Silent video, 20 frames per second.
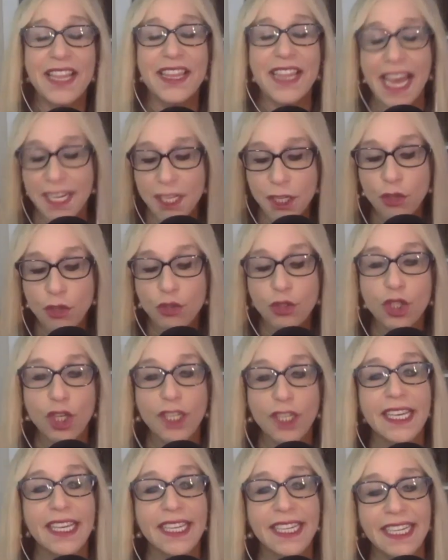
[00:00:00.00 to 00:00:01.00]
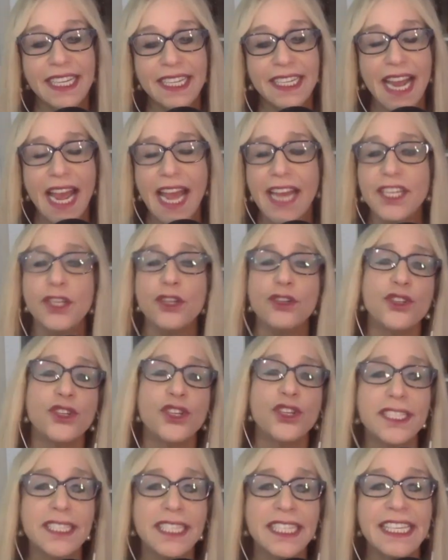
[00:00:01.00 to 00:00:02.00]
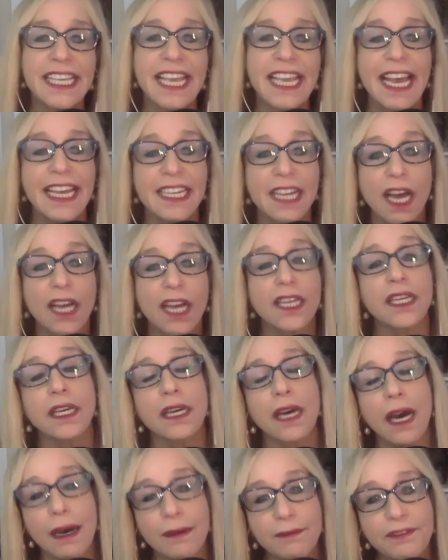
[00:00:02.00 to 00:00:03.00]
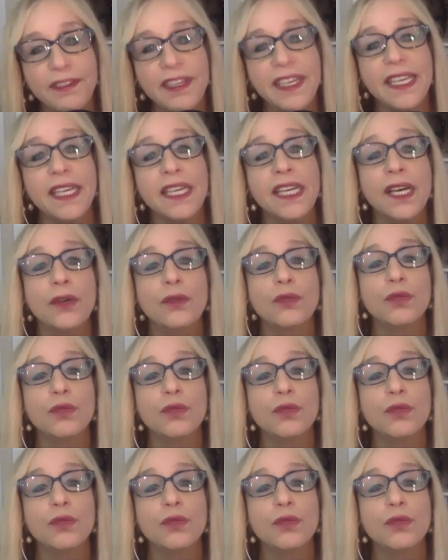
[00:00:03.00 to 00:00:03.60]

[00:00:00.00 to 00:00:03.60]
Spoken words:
that you look at it and you just get a comfy,